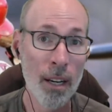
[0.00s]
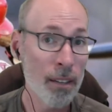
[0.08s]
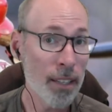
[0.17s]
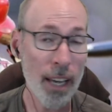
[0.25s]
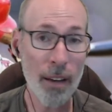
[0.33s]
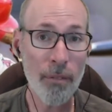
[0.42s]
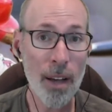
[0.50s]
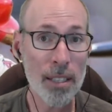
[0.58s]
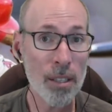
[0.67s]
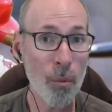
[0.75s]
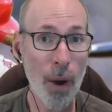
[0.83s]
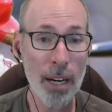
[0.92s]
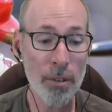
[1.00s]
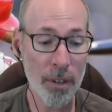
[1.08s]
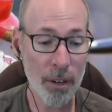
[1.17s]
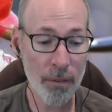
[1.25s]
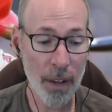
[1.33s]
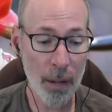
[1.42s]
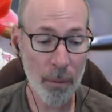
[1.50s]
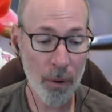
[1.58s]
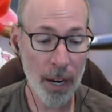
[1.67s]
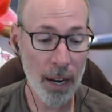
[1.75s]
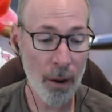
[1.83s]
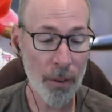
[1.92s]
DFS and wagering are available
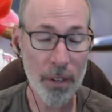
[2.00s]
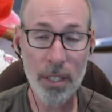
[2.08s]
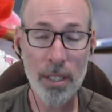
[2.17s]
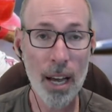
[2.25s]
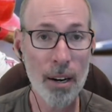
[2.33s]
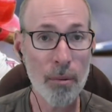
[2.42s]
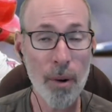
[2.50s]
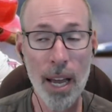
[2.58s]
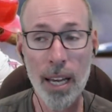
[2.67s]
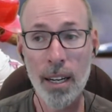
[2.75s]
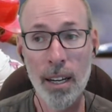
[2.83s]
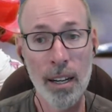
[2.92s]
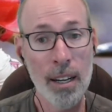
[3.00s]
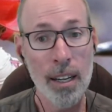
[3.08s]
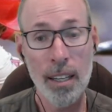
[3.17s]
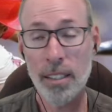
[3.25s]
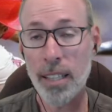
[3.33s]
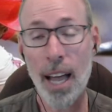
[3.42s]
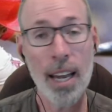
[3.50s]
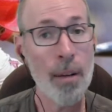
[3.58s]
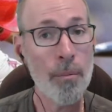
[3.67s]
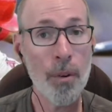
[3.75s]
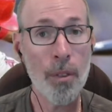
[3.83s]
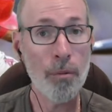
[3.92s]
right now on the discounted rate. Sign
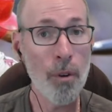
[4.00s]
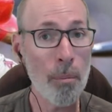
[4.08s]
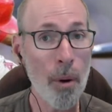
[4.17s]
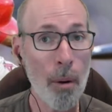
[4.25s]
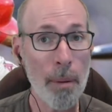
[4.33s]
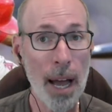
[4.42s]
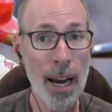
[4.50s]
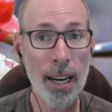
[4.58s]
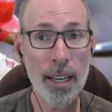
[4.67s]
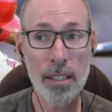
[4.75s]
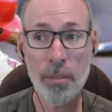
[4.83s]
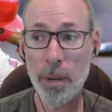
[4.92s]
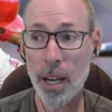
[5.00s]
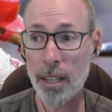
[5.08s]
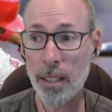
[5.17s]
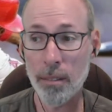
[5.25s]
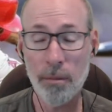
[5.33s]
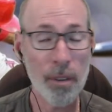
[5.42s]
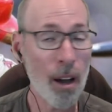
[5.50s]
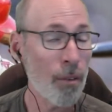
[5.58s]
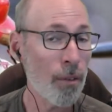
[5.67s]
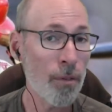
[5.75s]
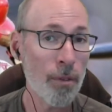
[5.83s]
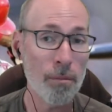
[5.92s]
up for the football package. We got you
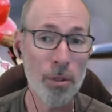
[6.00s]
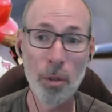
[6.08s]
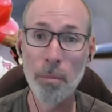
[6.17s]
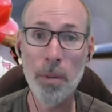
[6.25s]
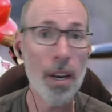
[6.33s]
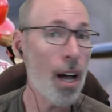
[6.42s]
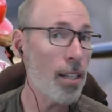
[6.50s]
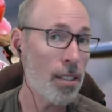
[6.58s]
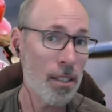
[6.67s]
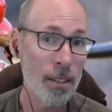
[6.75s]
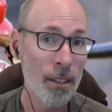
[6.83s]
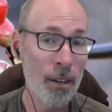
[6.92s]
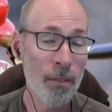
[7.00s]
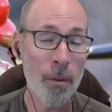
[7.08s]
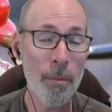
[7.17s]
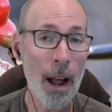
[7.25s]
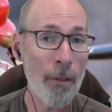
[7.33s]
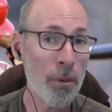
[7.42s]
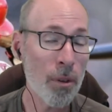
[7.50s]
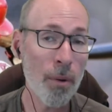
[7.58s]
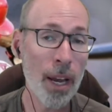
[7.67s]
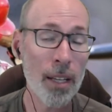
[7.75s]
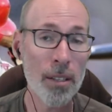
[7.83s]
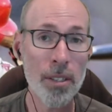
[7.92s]
covered from soup to nuts from now through the
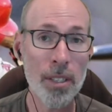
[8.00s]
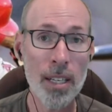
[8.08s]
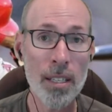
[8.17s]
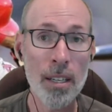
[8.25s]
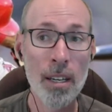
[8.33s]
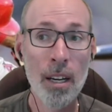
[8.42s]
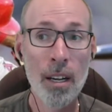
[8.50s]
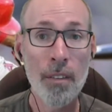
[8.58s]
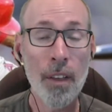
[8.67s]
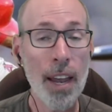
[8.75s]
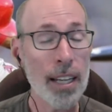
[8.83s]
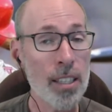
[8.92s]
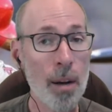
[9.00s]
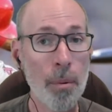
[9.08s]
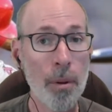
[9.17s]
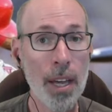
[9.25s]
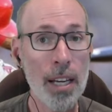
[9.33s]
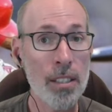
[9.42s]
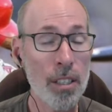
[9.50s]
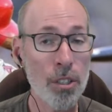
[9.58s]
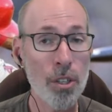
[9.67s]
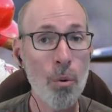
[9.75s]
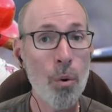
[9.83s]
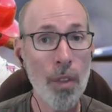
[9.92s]
regular season. The next couple of days, this
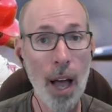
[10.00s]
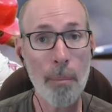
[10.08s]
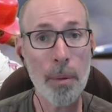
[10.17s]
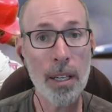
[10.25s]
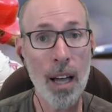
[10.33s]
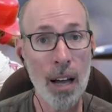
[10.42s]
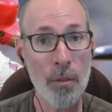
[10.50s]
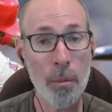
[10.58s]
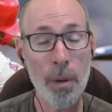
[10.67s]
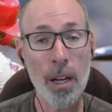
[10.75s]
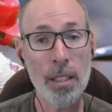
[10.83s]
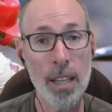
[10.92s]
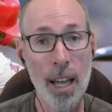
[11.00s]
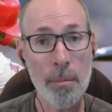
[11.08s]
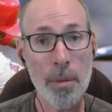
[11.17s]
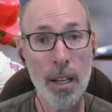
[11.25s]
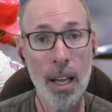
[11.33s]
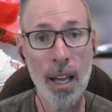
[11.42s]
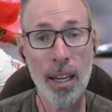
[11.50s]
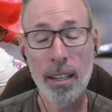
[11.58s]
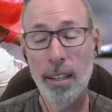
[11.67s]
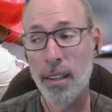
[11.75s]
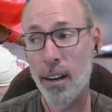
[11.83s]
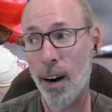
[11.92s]
show will not be live. We'll be on tape delay,
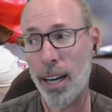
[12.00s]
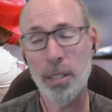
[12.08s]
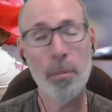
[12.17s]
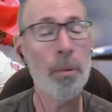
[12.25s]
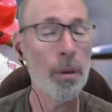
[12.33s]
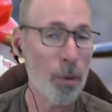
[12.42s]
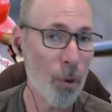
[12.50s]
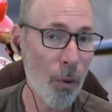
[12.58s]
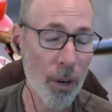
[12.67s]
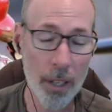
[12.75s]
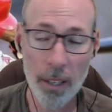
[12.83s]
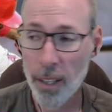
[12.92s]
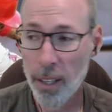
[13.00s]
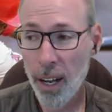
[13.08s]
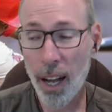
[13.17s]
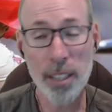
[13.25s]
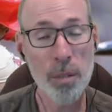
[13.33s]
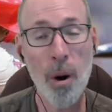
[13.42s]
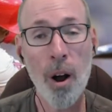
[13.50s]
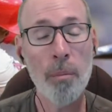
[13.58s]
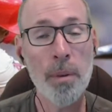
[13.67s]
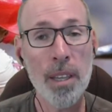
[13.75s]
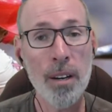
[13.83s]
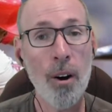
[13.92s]
or actually will be recorded. Tomorrow will
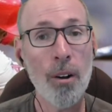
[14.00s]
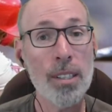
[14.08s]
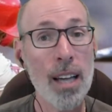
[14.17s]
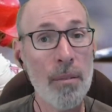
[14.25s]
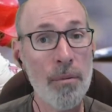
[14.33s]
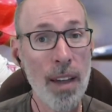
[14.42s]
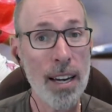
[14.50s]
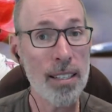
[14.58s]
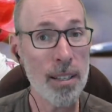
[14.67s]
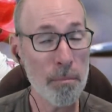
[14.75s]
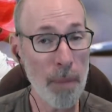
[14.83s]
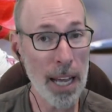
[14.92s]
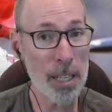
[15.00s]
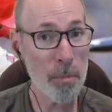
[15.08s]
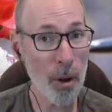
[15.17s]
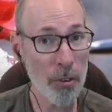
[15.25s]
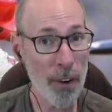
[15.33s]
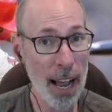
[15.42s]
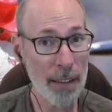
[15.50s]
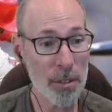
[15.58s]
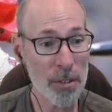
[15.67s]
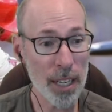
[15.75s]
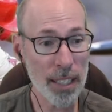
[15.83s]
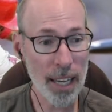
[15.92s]
be the all-time fantasy baseball draft, so
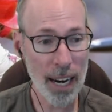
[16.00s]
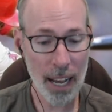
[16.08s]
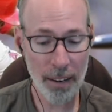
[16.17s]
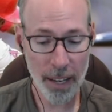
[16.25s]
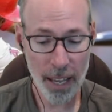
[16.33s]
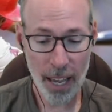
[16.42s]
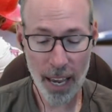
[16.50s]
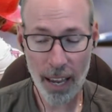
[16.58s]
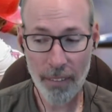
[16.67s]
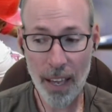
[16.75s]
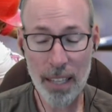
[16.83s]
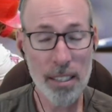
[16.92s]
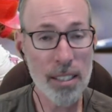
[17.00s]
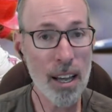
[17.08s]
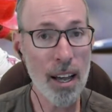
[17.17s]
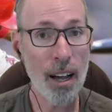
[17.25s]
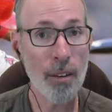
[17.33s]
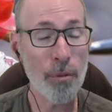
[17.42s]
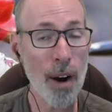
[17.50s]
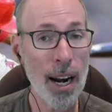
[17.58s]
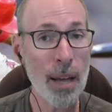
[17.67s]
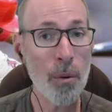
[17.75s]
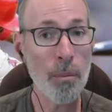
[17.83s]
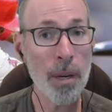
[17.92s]
check that out. And then Friday
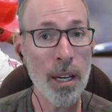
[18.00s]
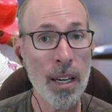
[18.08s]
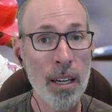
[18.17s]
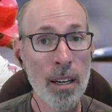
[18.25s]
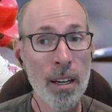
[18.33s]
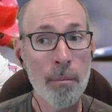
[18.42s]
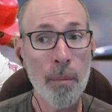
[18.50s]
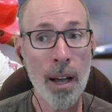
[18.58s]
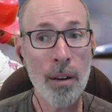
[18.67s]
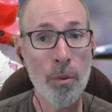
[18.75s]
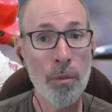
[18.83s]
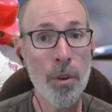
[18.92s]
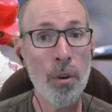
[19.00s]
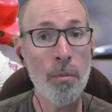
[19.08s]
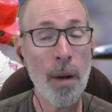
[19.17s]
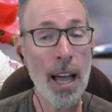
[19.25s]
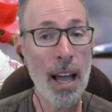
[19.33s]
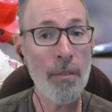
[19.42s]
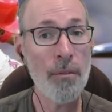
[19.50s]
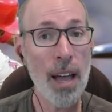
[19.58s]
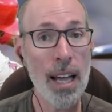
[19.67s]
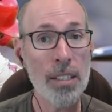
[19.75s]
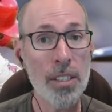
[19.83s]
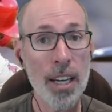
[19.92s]
will be my review of my
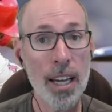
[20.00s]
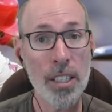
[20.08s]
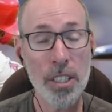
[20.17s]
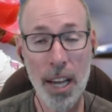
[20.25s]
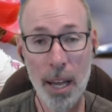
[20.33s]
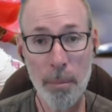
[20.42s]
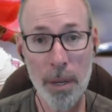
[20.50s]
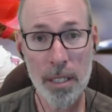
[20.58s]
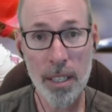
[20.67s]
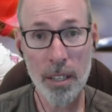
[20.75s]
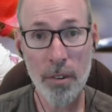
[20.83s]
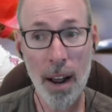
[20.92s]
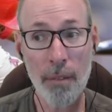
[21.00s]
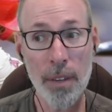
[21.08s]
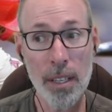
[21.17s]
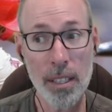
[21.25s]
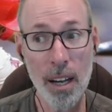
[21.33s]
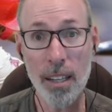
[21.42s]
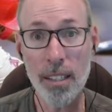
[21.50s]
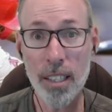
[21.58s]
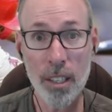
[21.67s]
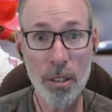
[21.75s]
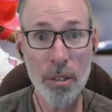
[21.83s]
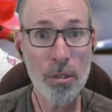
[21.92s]
FSGA Champions League draft that does
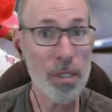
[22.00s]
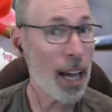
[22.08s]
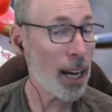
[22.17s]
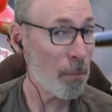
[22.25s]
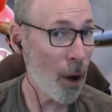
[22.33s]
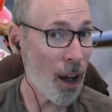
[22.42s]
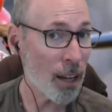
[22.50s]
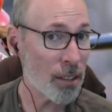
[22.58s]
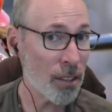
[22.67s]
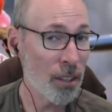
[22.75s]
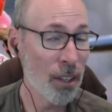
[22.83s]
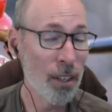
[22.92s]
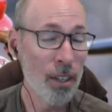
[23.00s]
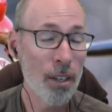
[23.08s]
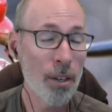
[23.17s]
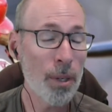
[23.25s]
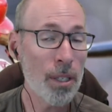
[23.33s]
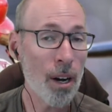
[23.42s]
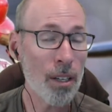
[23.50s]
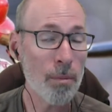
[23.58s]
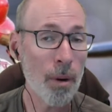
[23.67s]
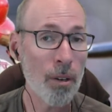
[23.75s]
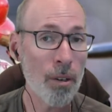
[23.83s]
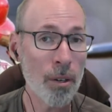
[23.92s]
include Zach Moss, who we talked
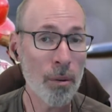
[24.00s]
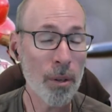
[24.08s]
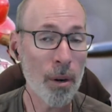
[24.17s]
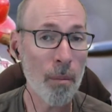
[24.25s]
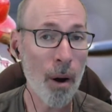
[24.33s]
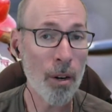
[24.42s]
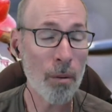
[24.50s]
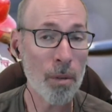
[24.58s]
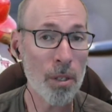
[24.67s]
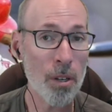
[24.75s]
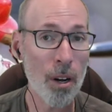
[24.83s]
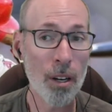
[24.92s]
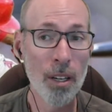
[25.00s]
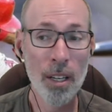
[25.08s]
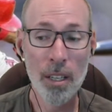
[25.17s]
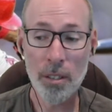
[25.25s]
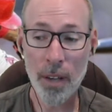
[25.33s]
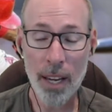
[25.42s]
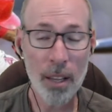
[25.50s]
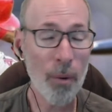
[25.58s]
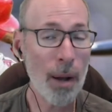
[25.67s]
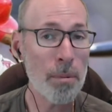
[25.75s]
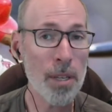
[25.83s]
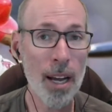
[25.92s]
about earlier with Armando Marsal. So head to the
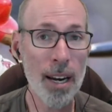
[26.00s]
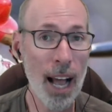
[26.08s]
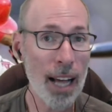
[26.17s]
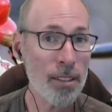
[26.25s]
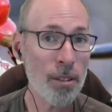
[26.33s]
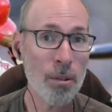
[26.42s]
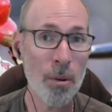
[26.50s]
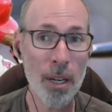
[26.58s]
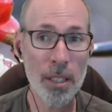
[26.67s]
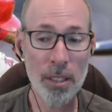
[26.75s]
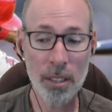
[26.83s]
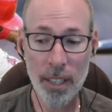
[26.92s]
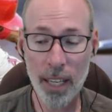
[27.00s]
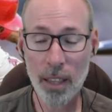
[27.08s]
website, ask those questions, get the